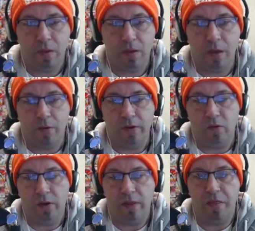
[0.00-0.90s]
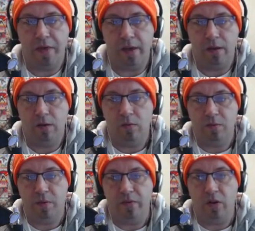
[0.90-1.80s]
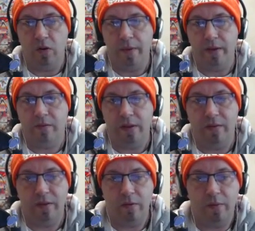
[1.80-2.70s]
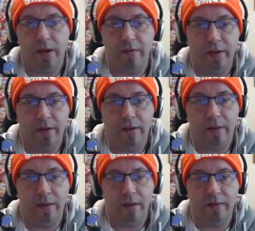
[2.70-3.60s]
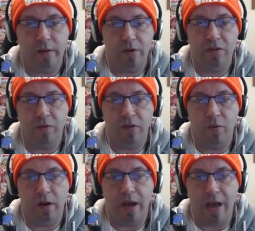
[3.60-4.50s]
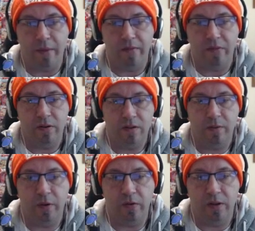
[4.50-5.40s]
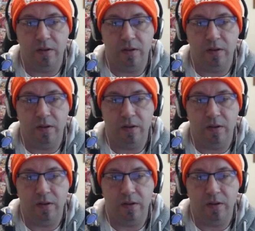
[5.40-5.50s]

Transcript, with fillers: Come on, I've got to get the thing. Oops, move along a bit so I can see where I'm going. I don't know which which one I am even, just to be honest.